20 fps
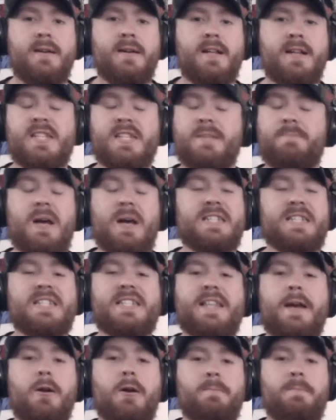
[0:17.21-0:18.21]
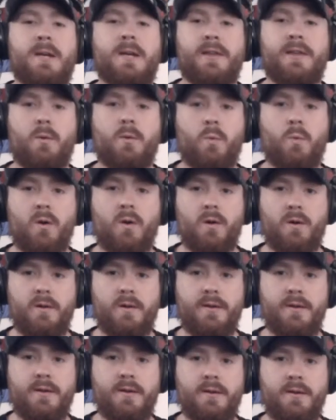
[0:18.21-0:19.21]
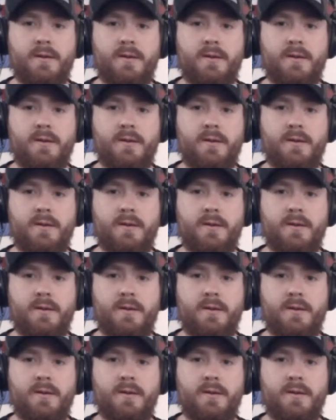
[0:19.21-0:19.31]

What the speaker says: It's the best therapy in the world.